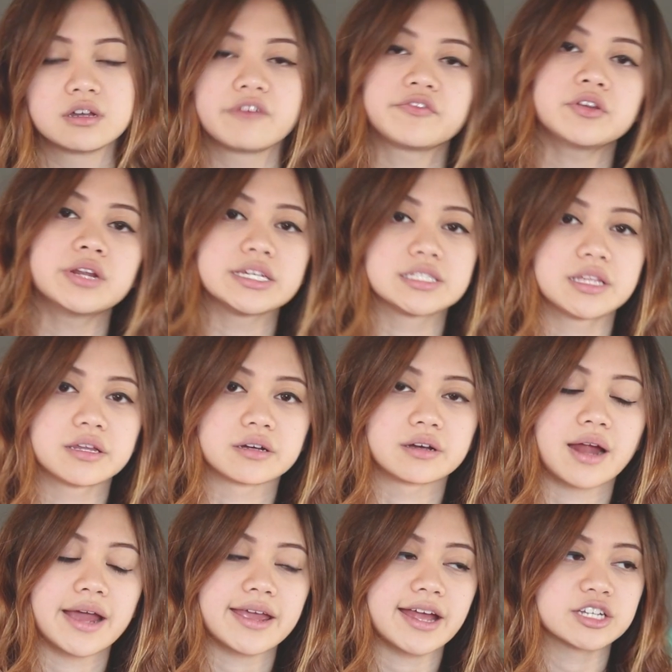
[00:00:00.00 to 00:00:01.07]
A few days
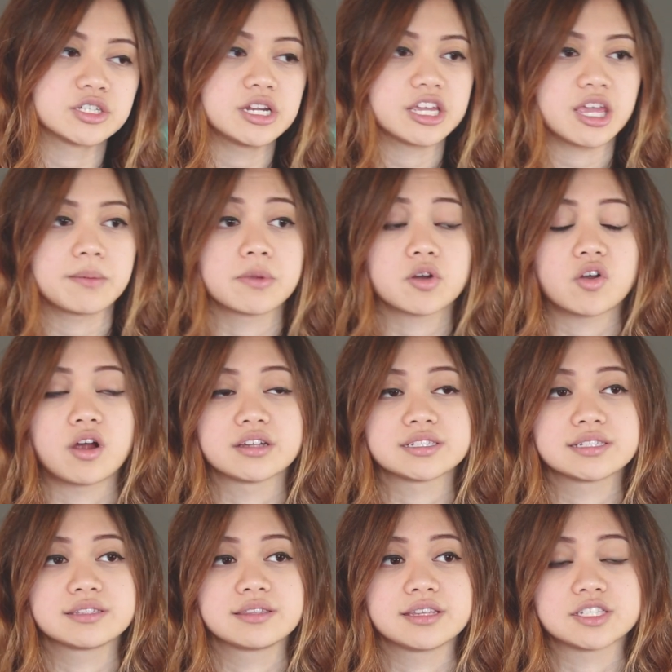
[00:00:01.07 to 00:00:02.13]
later, I actually came
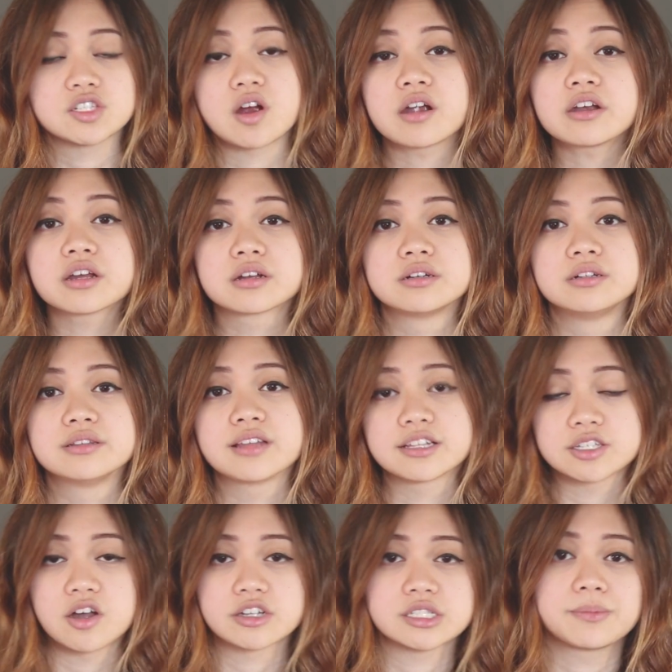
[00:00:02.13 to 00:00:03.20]
across this article
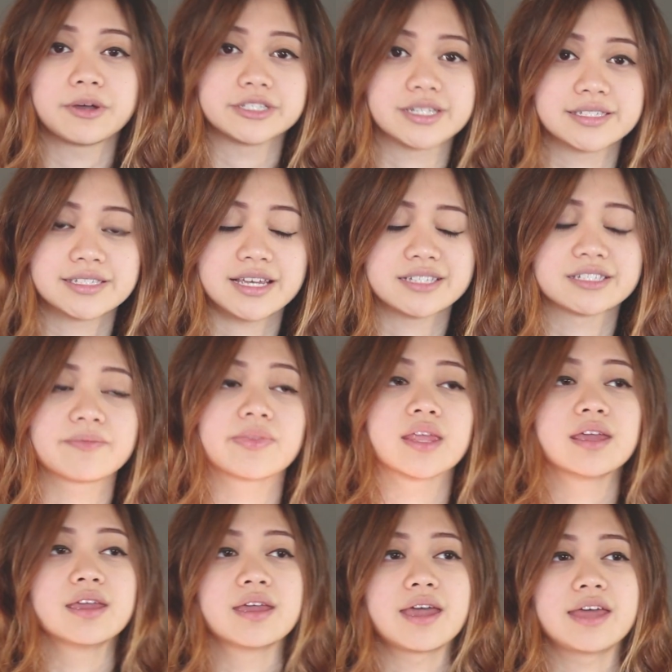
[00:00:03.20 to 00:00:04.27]
that talks about success.
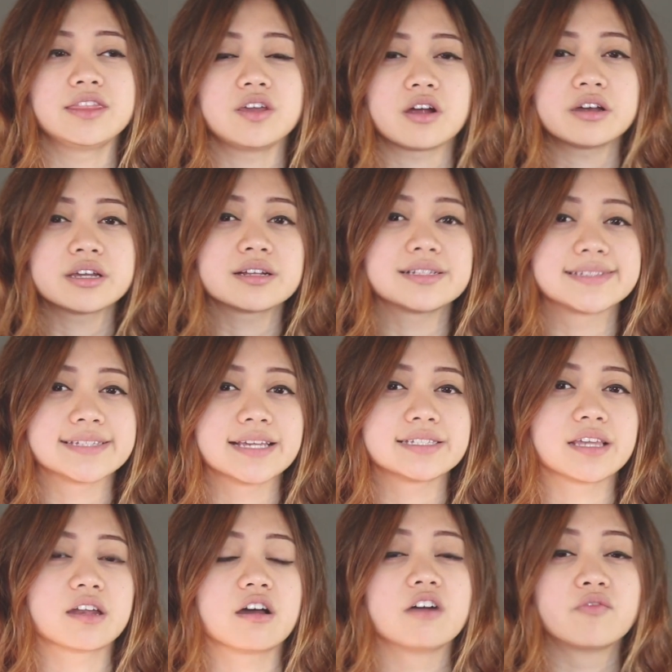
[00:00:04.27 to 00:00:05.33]
And the article says
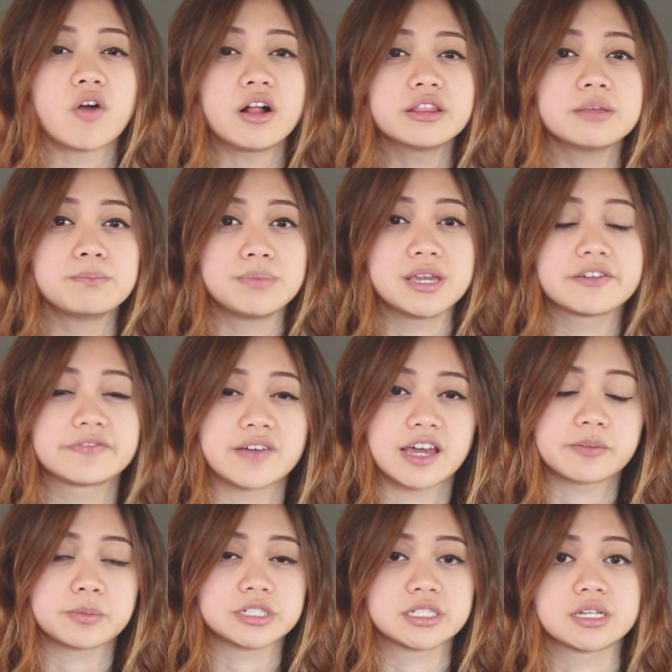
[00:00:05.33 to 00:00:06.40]
that of all the Big
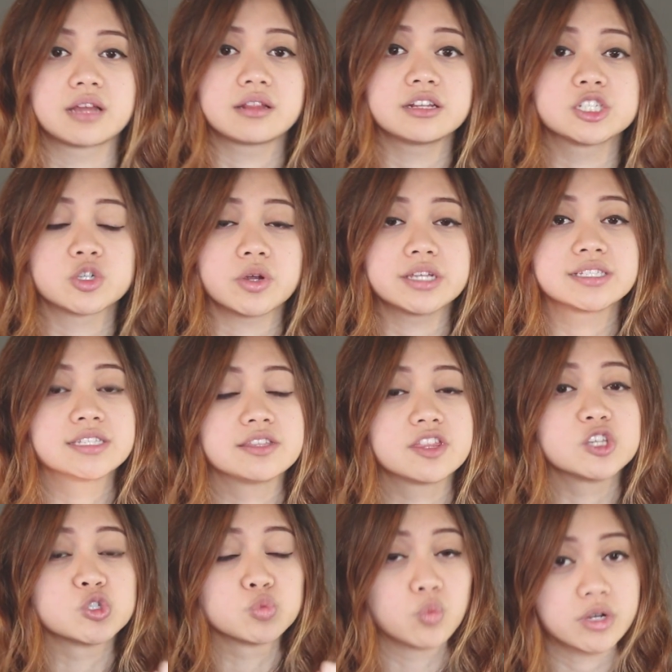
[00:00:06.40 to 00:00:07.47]
Five personality traits,
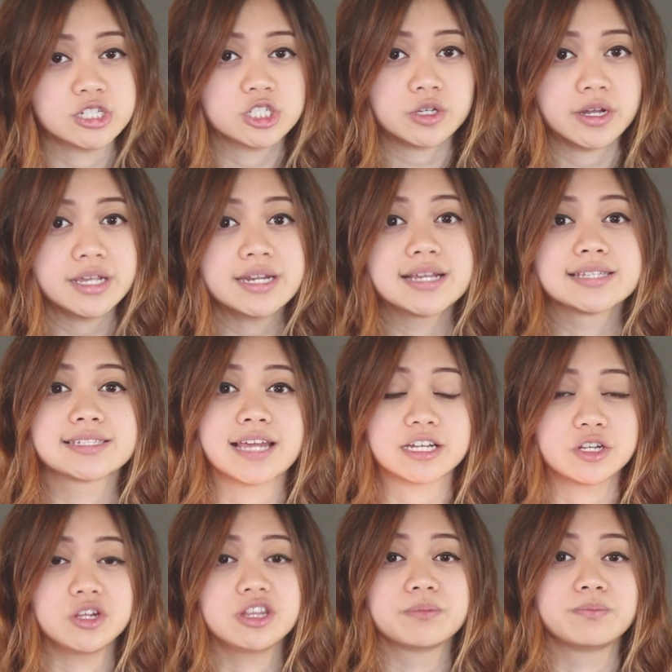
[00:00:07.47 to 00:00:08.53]
this one trait is
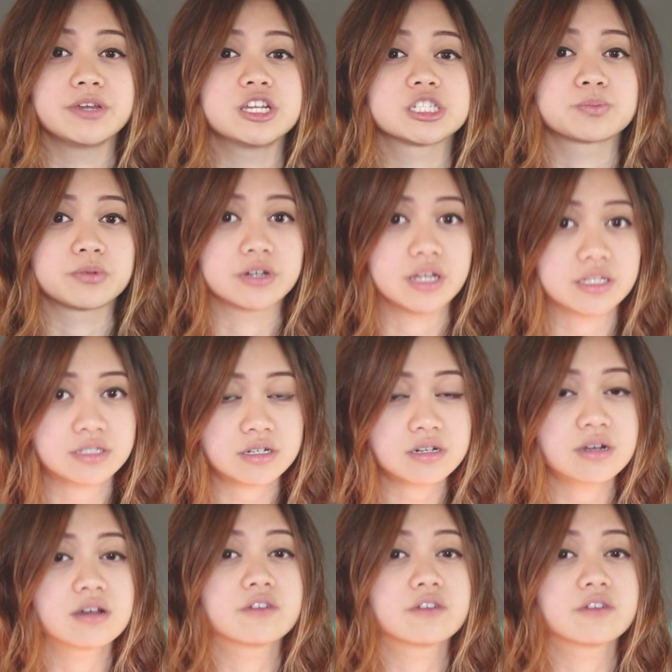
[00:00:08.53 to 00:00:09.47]
actually the biggest predictor